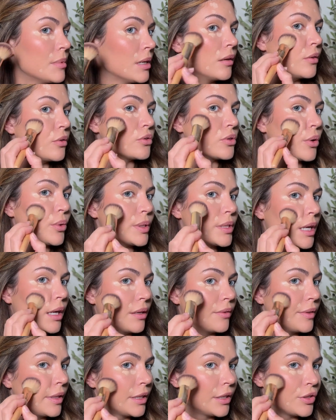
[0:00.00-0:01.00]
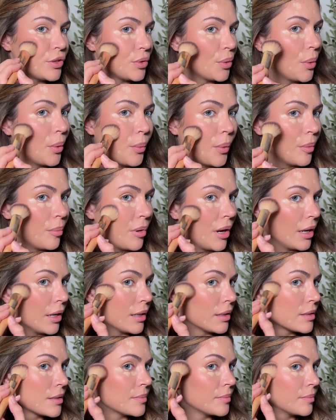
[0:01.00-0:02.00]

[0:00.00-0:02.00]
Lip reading: so it's kind of like a 2-in-1 product.